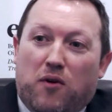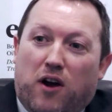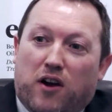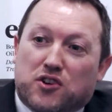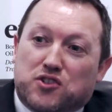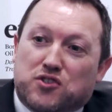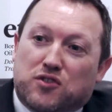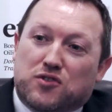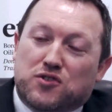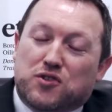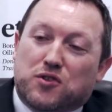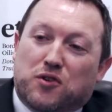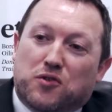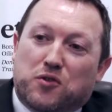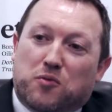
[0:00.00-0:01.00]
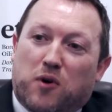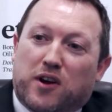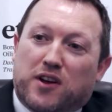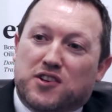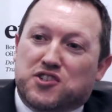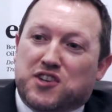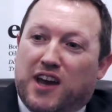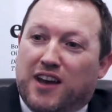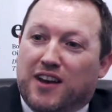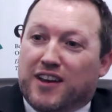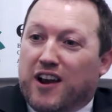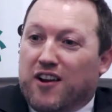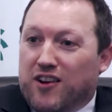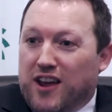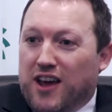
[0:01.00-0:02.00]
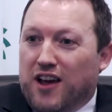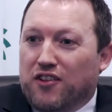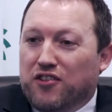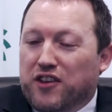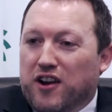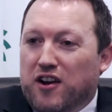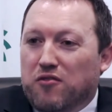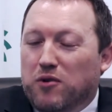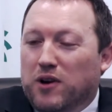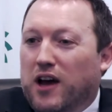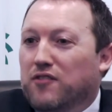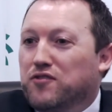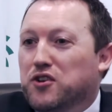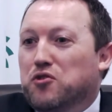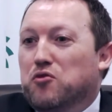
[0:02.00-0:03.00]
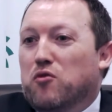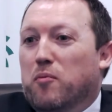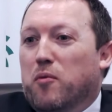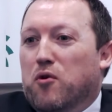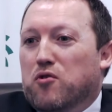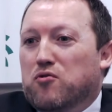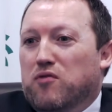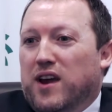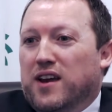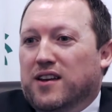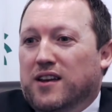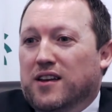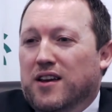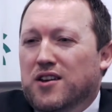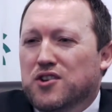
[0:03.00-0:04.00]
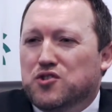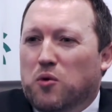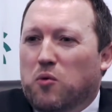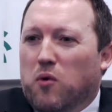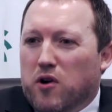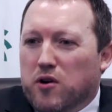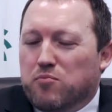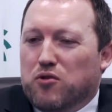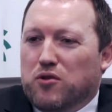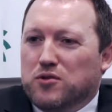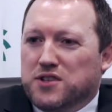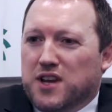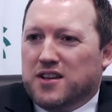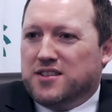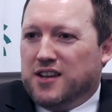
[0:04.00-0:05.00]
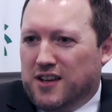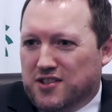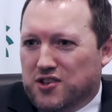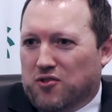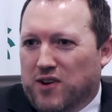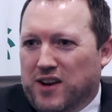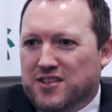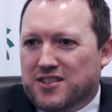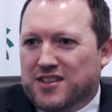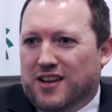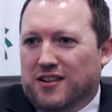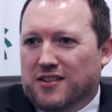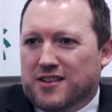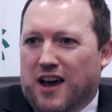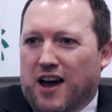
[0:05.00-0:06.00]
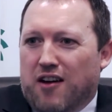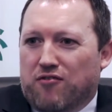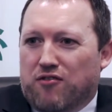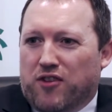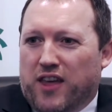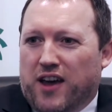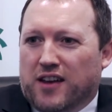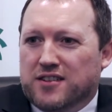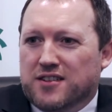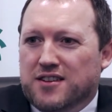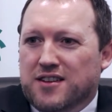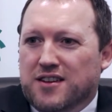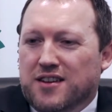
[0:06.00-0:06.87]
Our students who go to work in childcare and healthcare will have to do report writing. So word processing is a great skill to have for that.